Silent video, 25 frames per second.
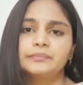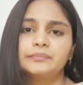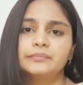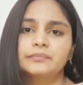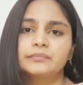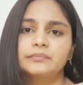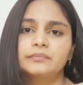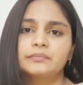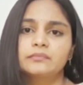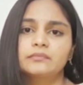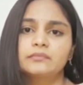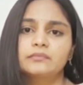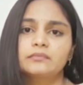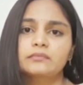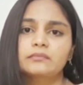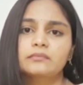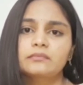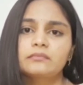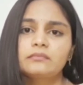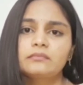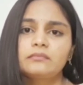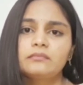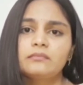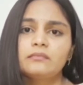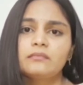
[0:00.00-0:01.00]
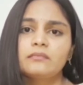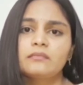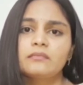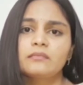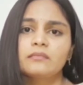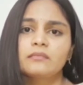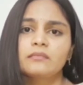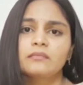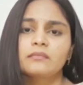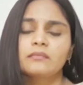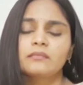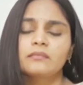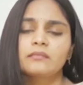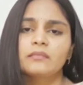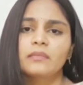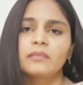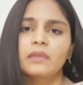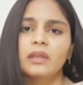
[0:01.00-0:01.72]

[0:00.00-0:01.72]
No one is speaking in this clip.